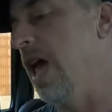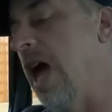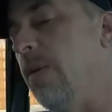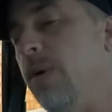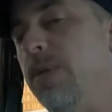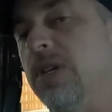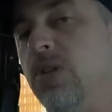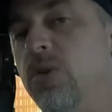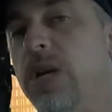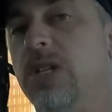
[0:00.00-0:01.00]
I went with a
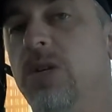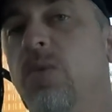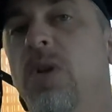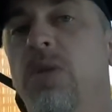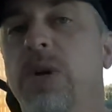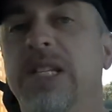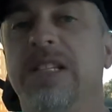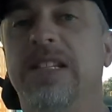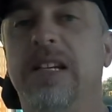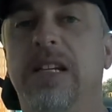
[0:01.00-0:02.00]
2-inch, and one of the
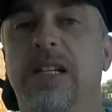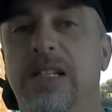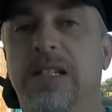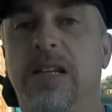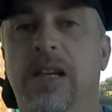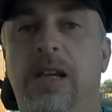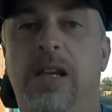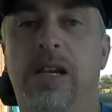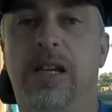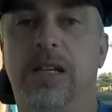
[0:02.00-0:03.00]
reasons is
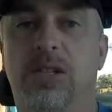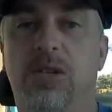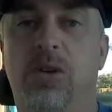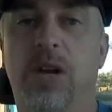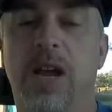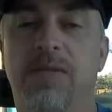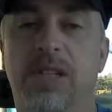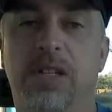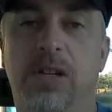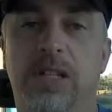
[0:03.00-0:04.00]
you're going to have the
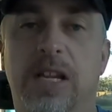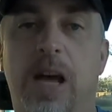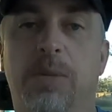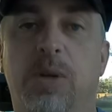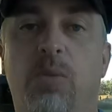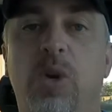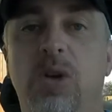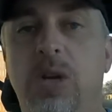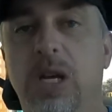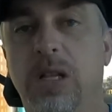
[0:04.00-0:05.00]
steering stops. And when
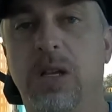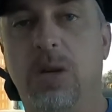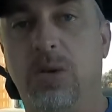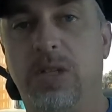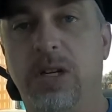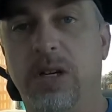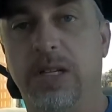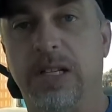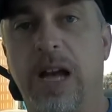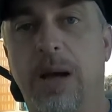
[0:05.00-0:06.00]
you get those steering
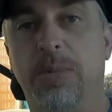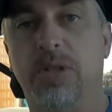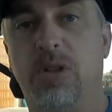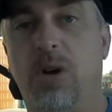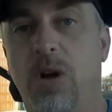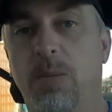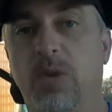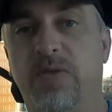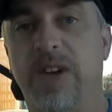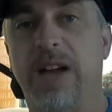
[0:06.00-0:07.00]
stops, they're
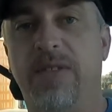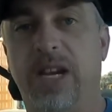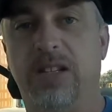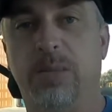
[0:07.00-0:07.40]
almost 5/8.